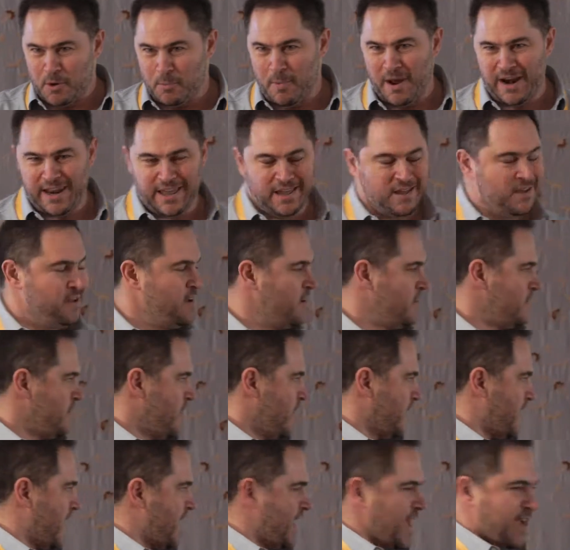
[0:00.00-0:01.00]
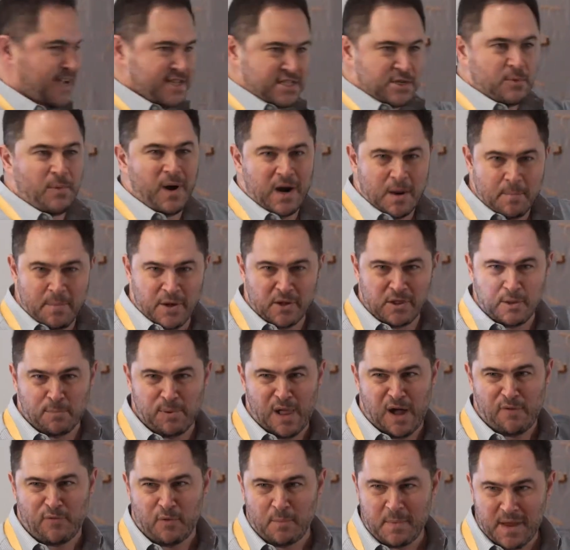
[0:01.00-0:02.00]
their money, okay? Because you want to build the
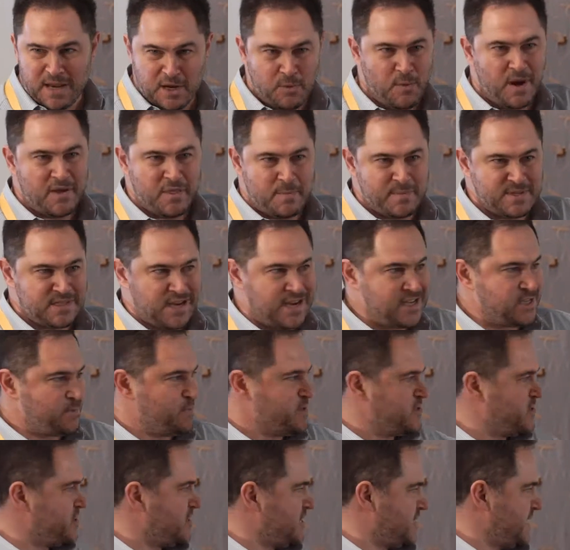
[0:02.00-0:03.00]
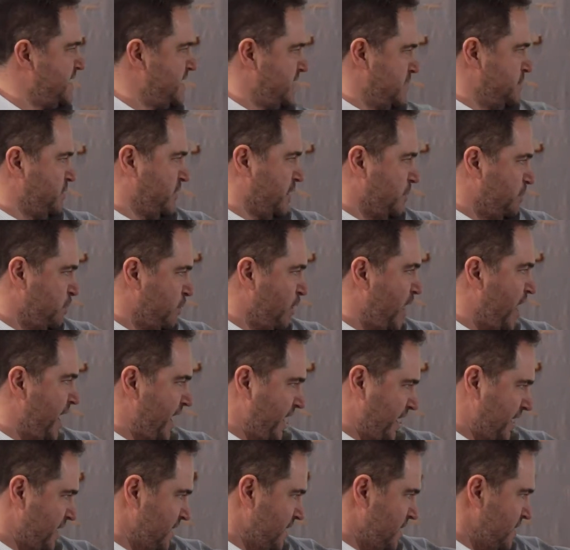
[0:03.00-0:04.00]
platform and you want them as customers. You just need to
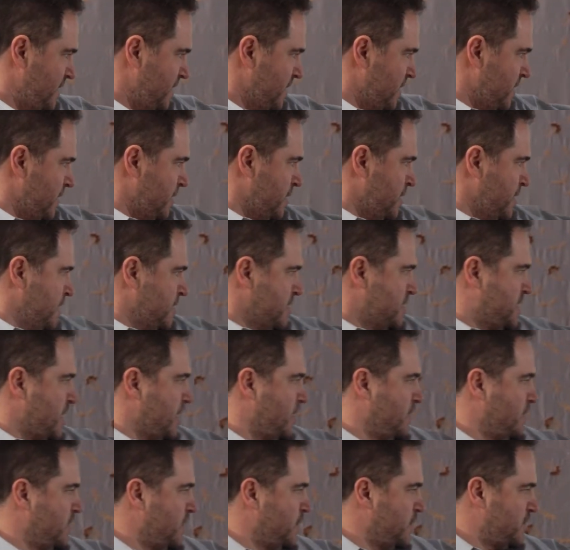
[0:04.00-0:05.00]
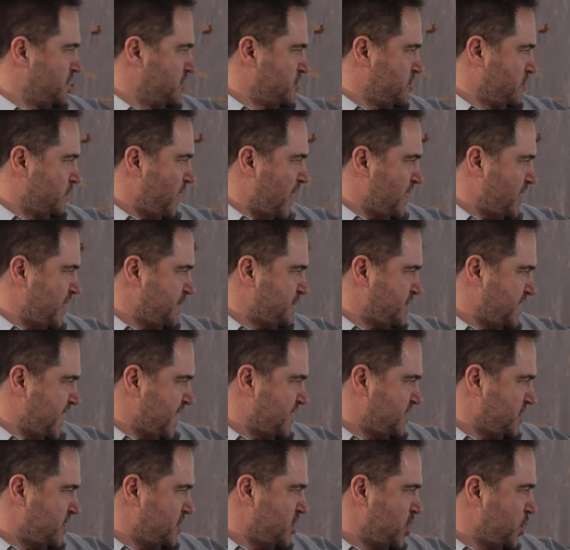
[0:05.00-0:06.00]
comply. So you would route them,
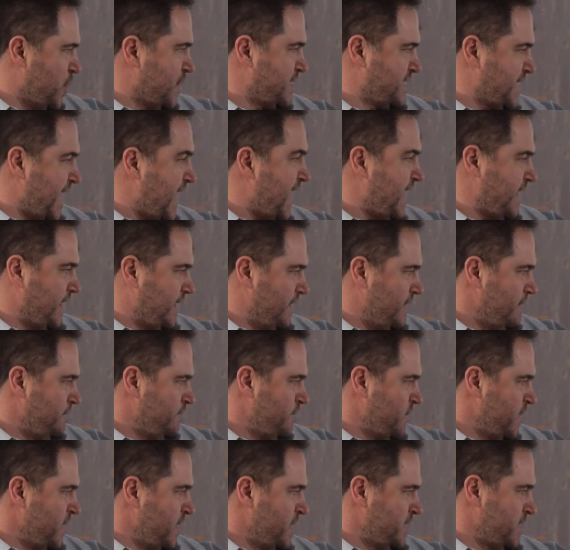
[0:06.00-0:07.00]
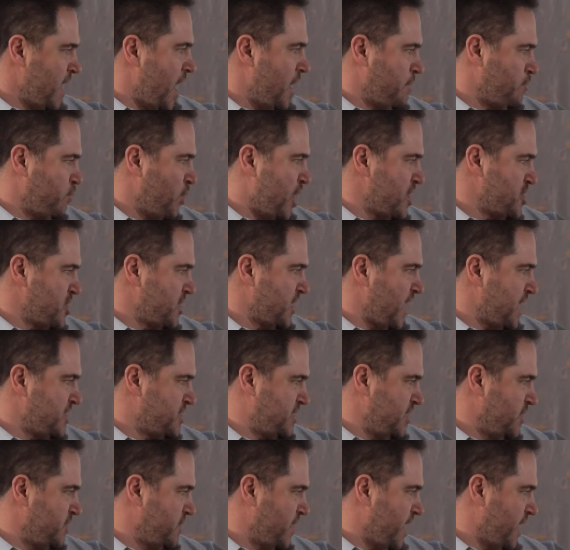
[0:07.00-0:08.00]
say, to
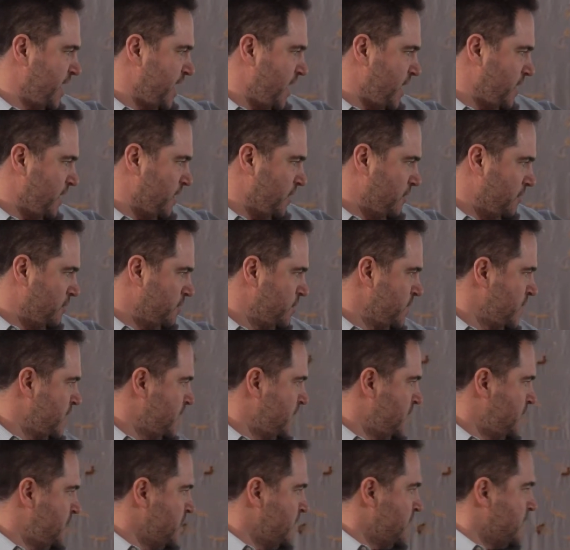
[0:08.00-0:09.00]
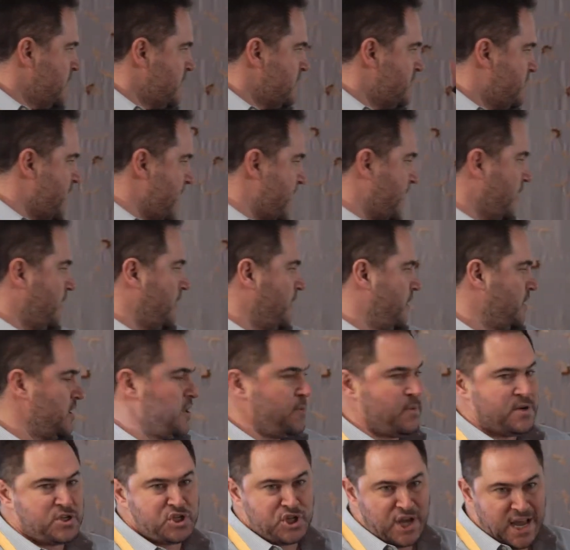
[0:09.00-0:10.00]
usa.projectico.io. There,
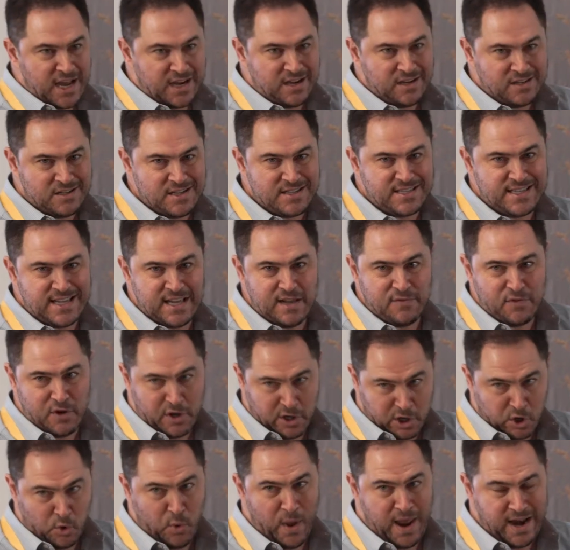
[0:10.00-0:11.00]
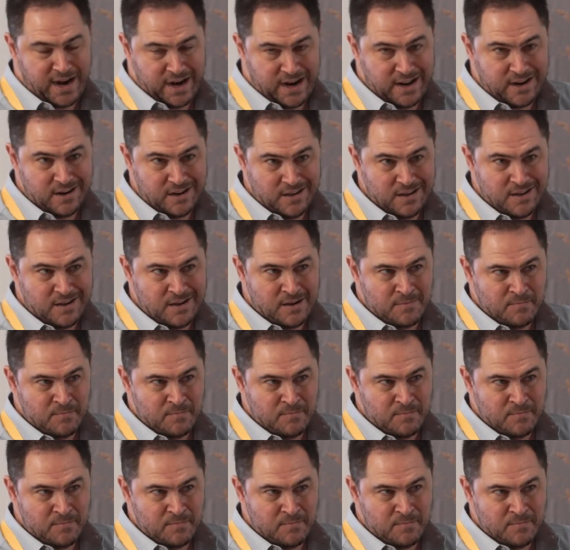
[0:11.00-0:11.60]
you would check to see if they're accredited,